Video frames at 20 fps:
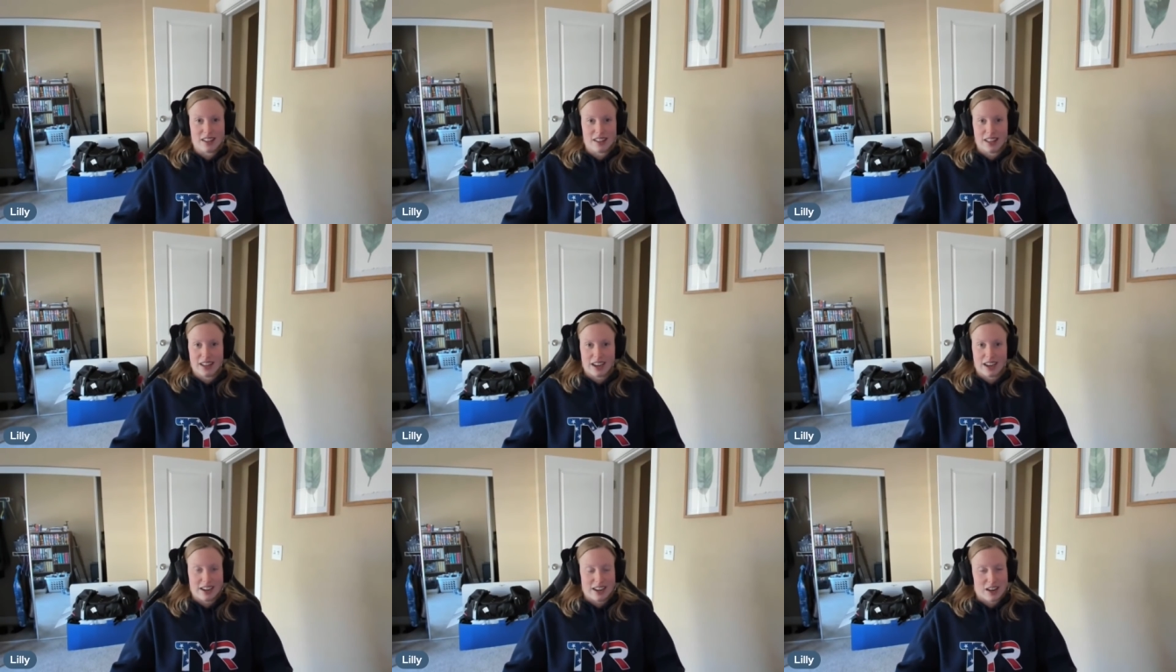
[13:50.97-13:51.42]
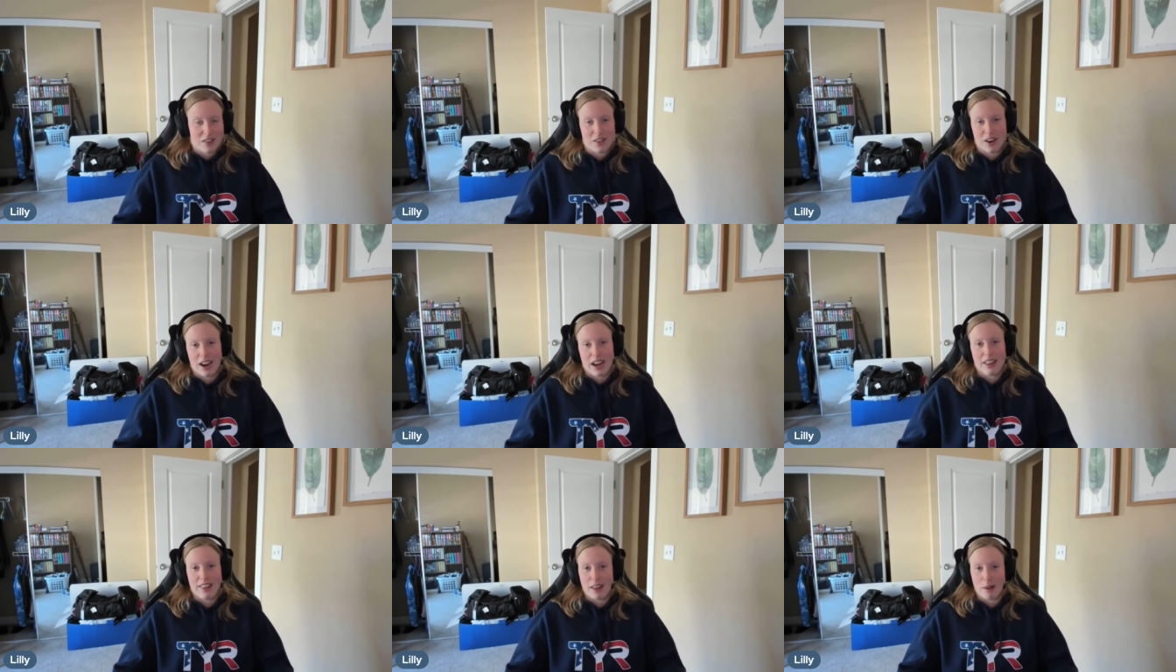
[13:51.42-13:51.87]
Like I'd never
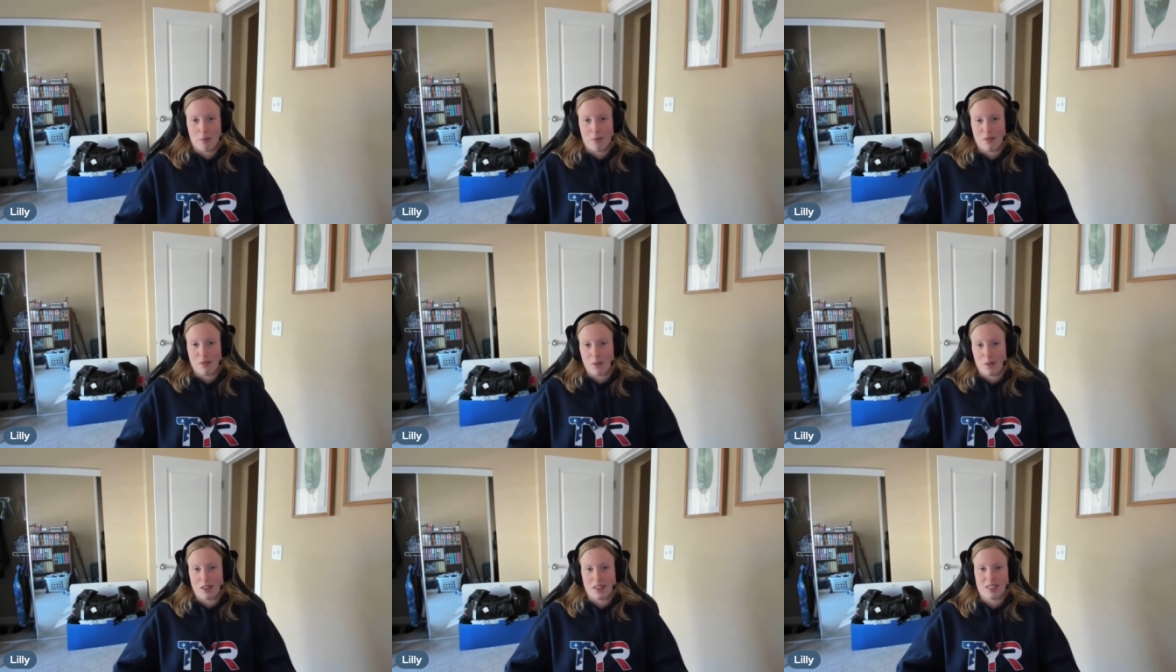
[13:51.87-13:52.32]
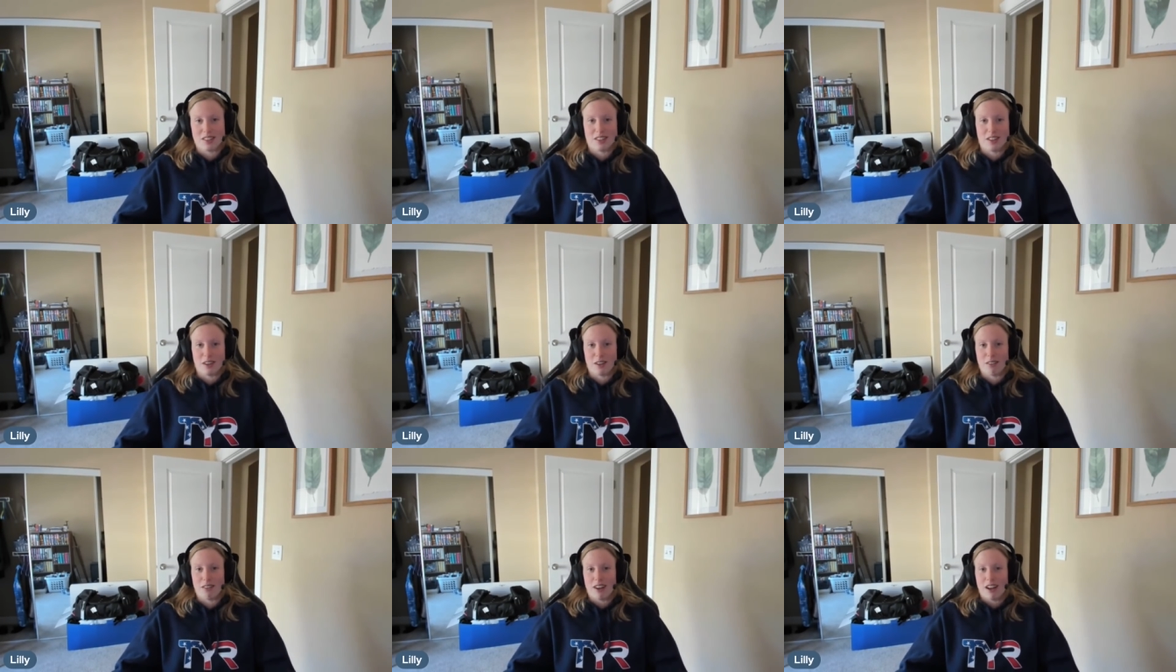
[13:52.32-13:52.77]
had that before.
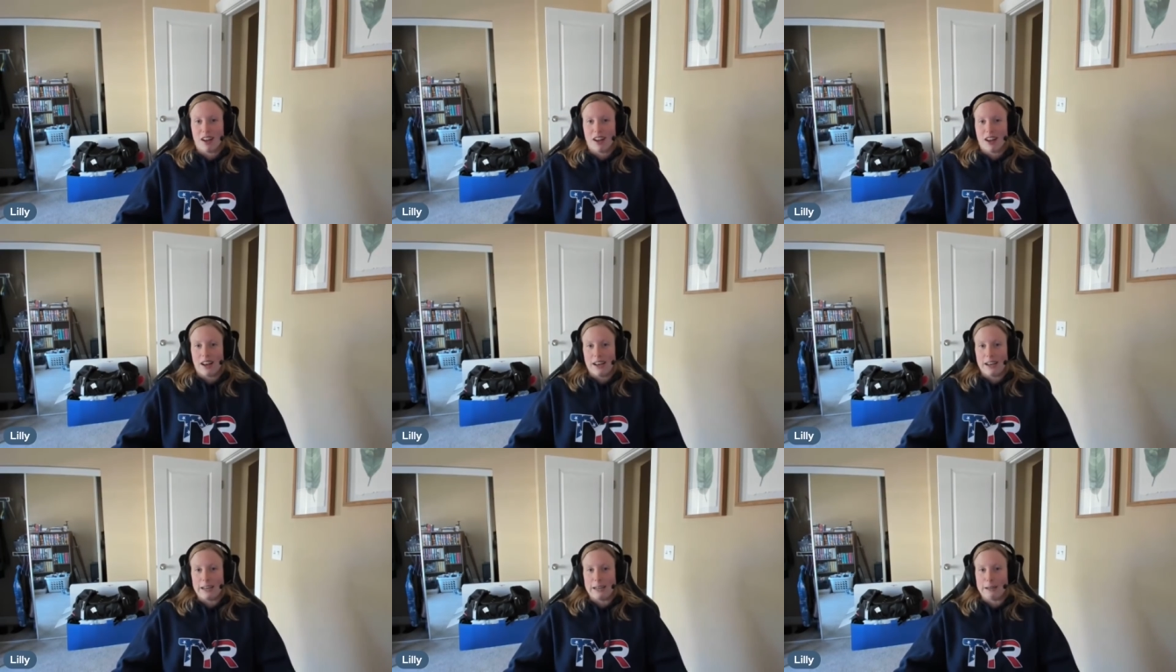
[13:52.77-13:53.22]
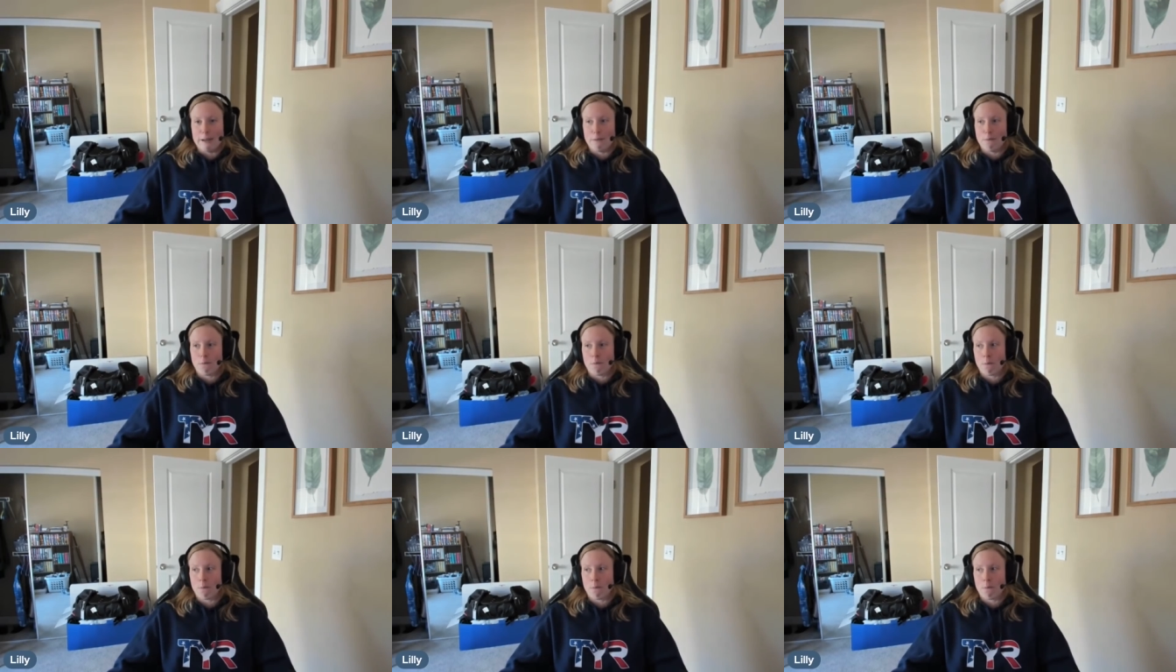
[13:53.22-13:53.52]
So um